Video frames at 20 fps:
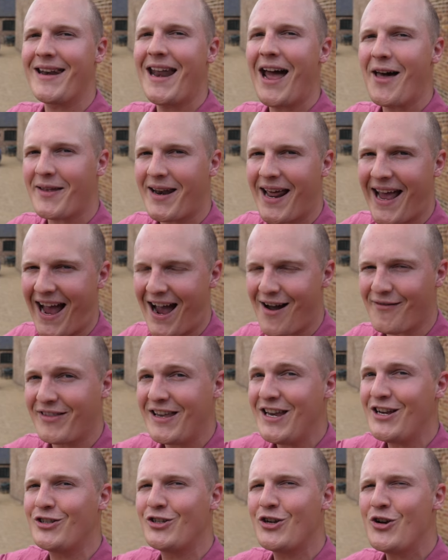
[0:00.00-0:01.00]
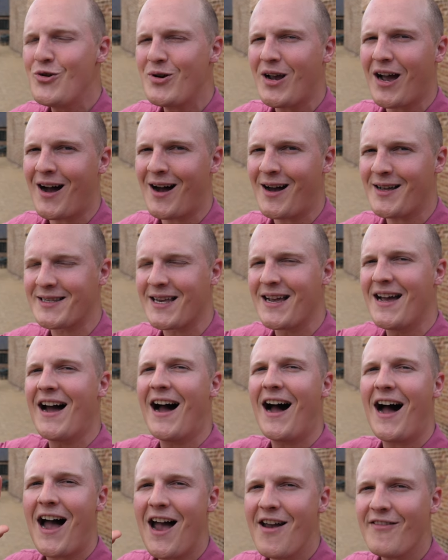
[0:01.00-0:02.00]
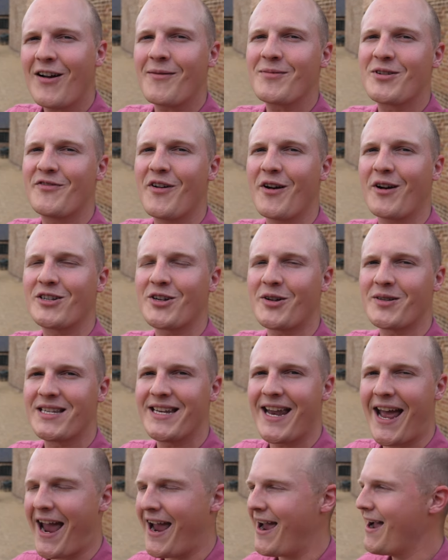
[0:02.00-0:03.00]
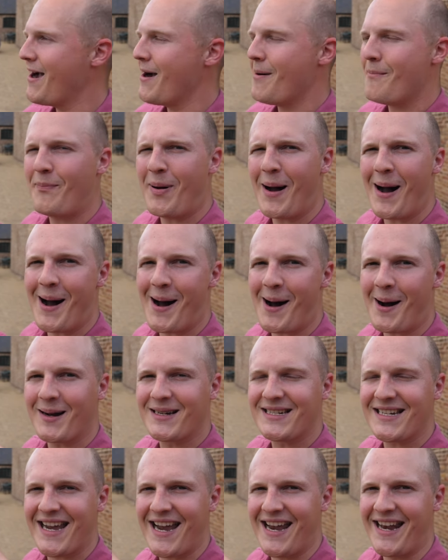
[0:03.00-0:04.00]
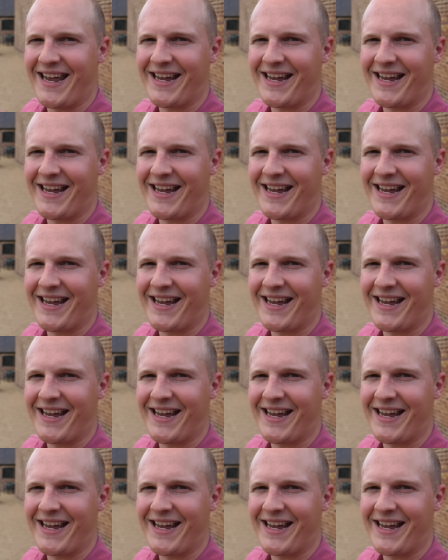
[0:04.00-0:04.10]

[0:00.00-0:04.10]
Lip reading: now that I have the two cars I've come to focus on today parked in